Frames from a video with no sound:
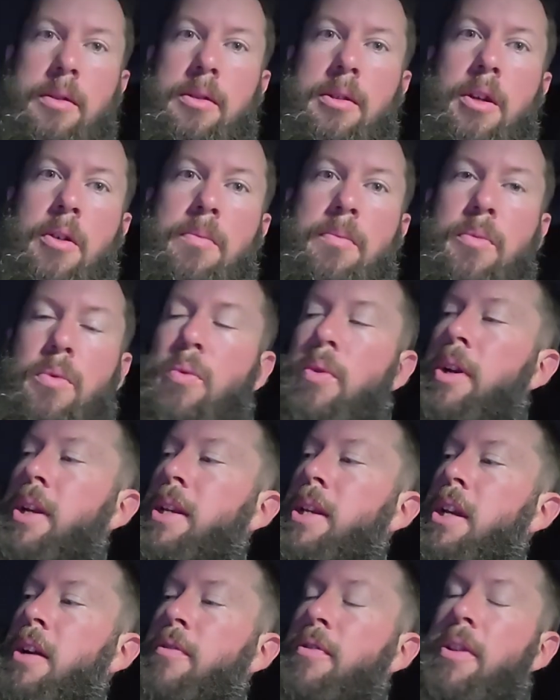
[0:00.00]
So we're
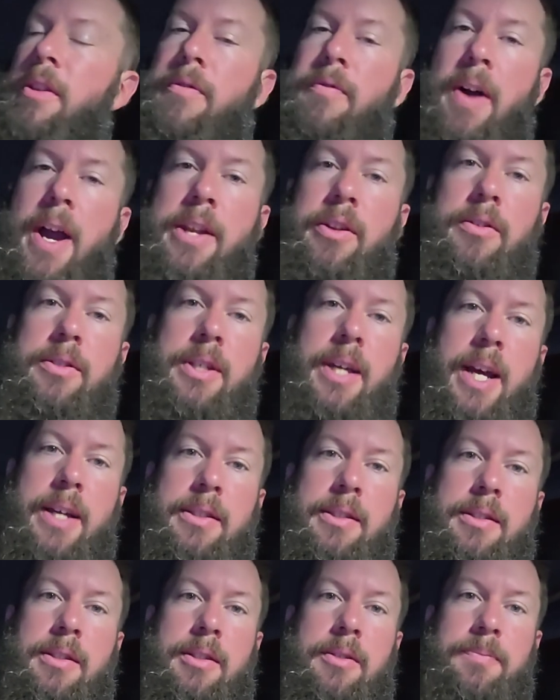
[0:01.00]
in here for the final
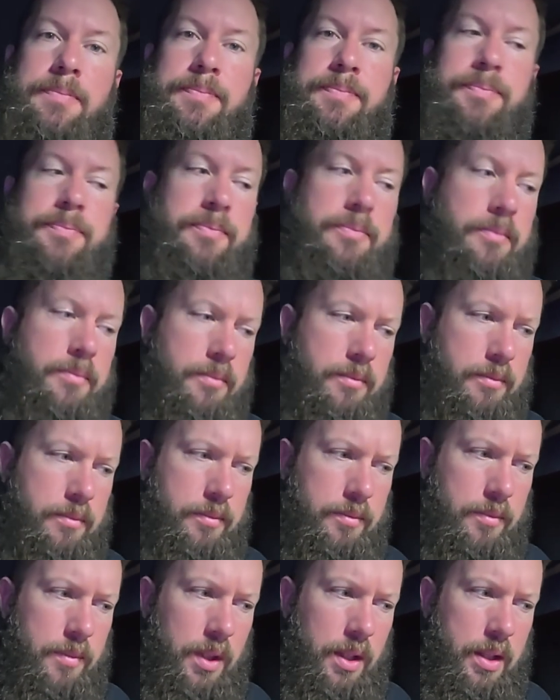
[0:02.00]
test.
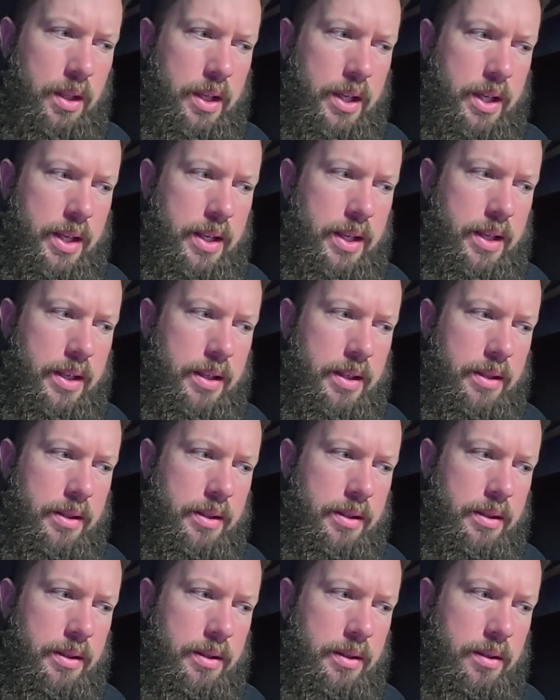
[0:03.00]
It
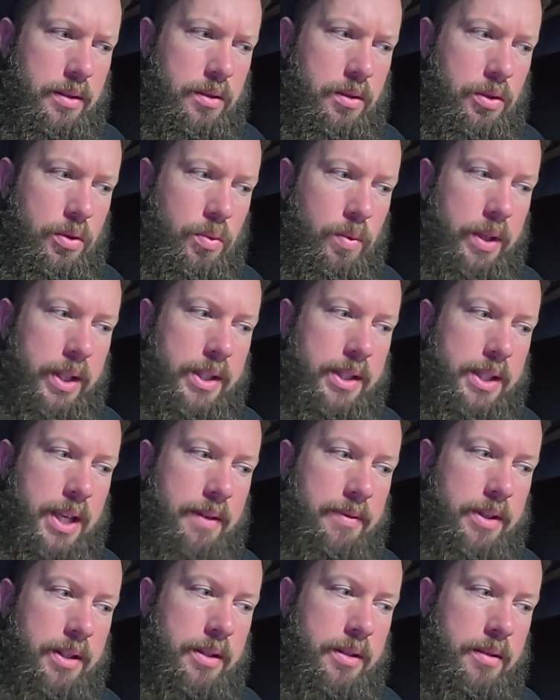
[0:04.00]
is
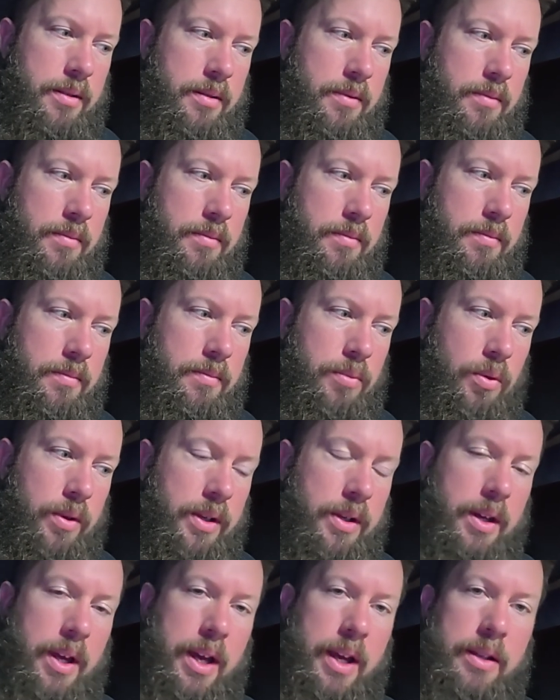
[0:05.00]

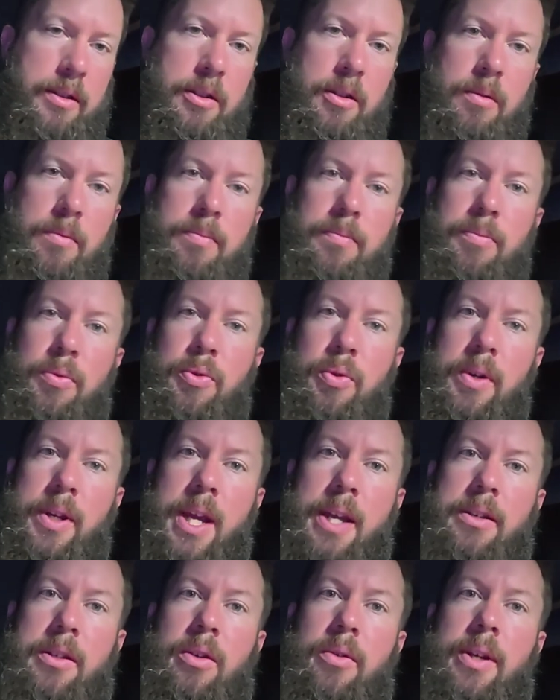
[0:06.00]
27.9, so
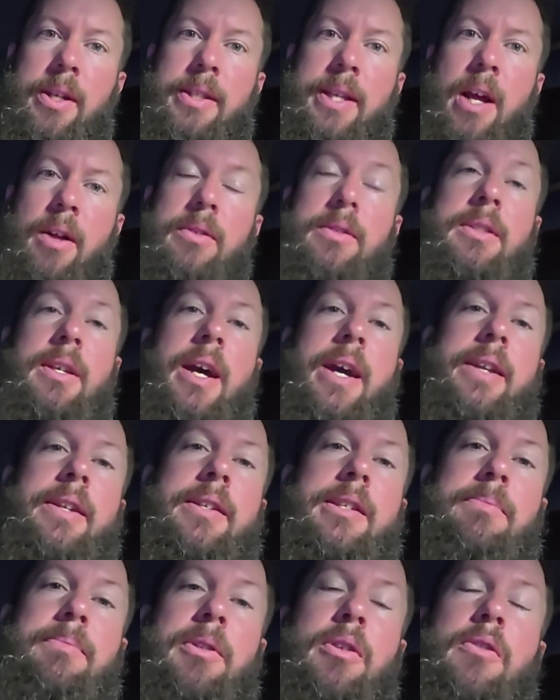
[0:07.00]
28 degrees outside
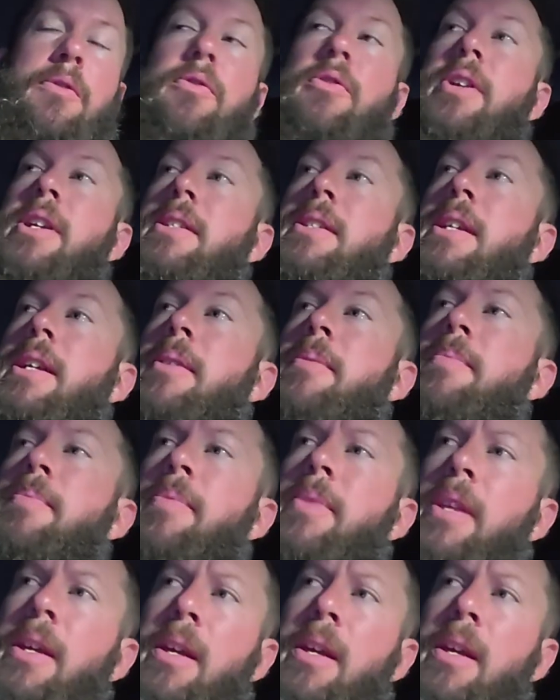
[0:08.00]
is below freezing.